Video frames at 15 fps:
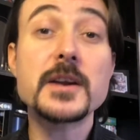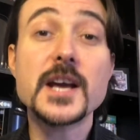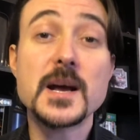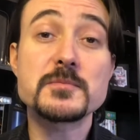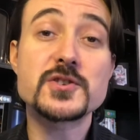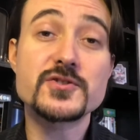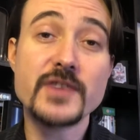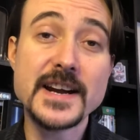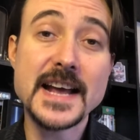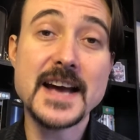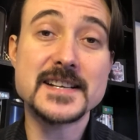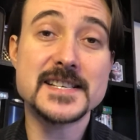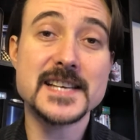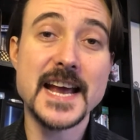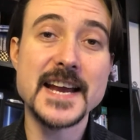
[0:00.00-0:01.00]
to come straight out
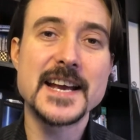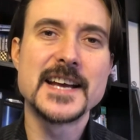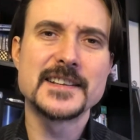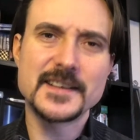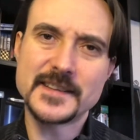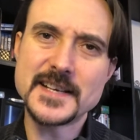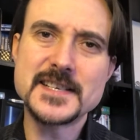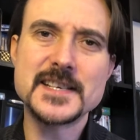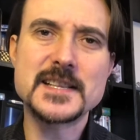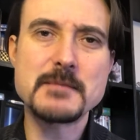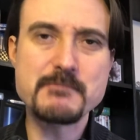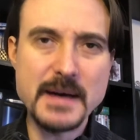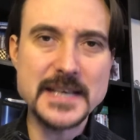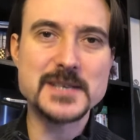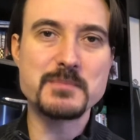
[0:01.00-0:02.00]
and say that this is the
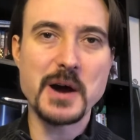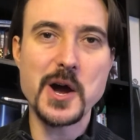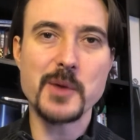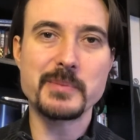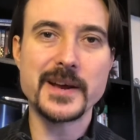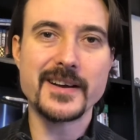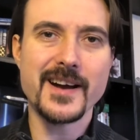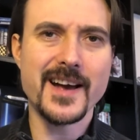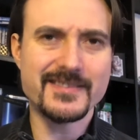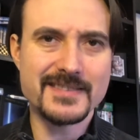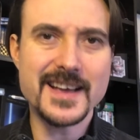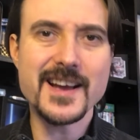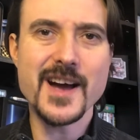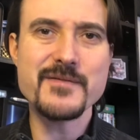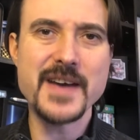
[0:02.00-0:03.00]
best biopic I
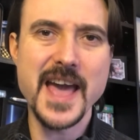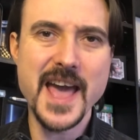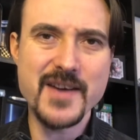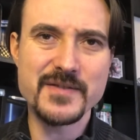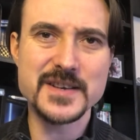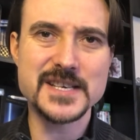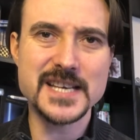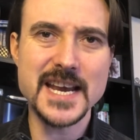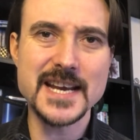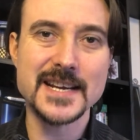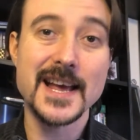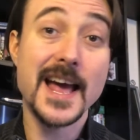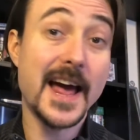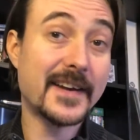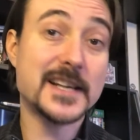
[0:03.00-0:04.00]
think I've ever seen,
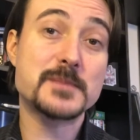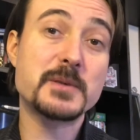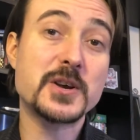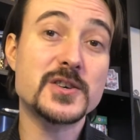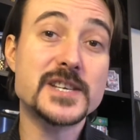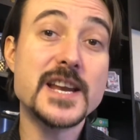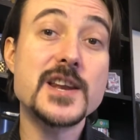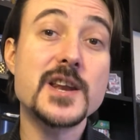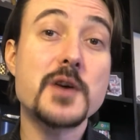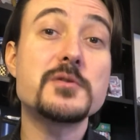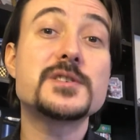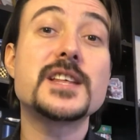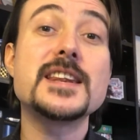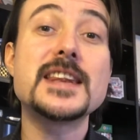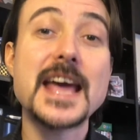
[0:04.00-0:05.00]
and that's because it
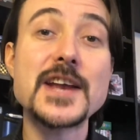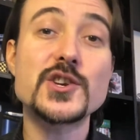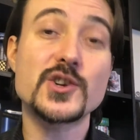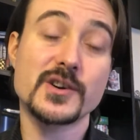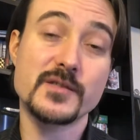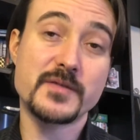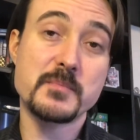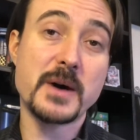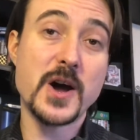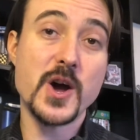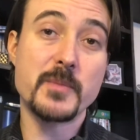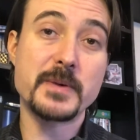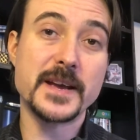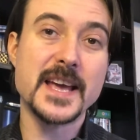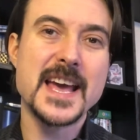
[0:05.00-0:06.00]
knows the nature of a
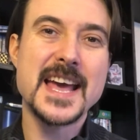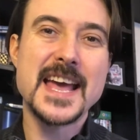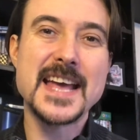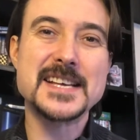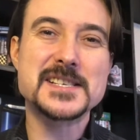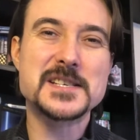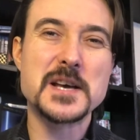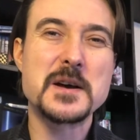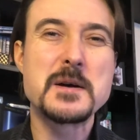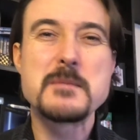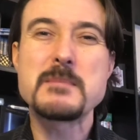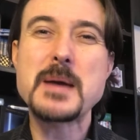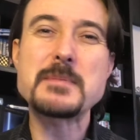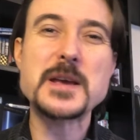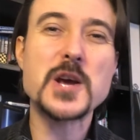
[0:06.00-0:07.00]
biopic is to
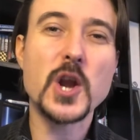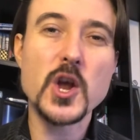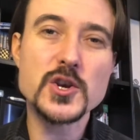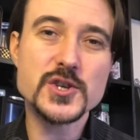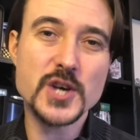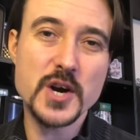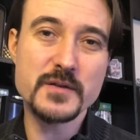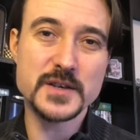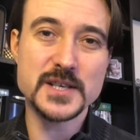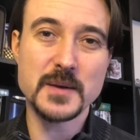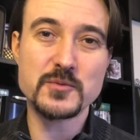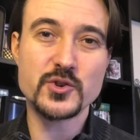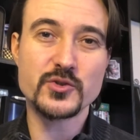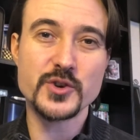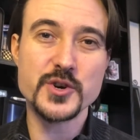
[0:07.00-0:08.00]
maybe gloss over
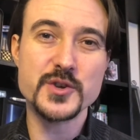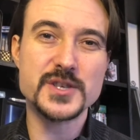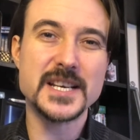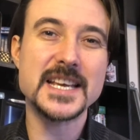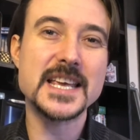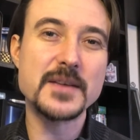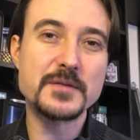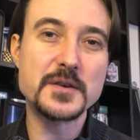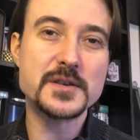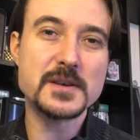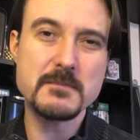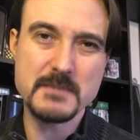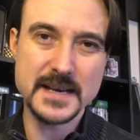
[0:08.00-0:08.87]
some truths and give you some